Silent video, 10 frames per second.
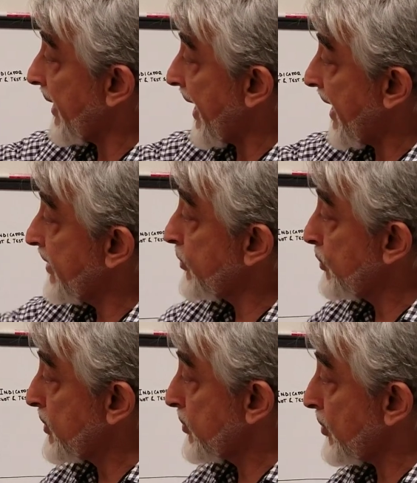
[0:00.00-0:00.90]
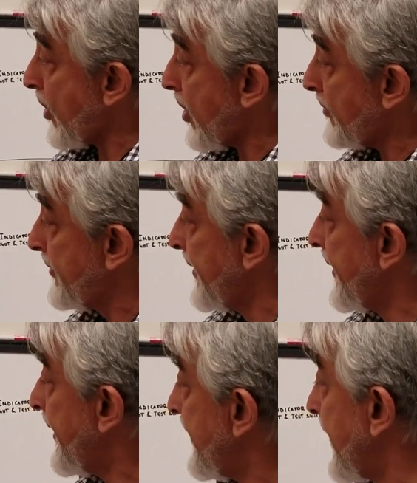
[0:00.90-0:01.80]
and the switch is off,
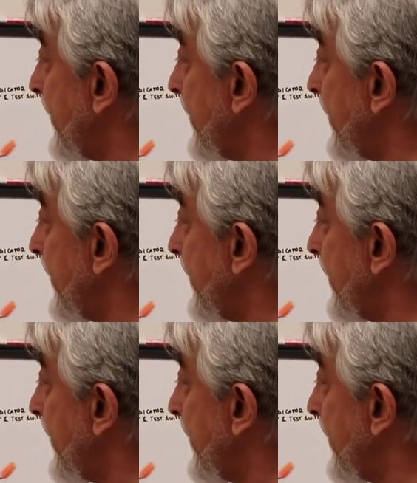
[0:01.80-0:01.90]
then it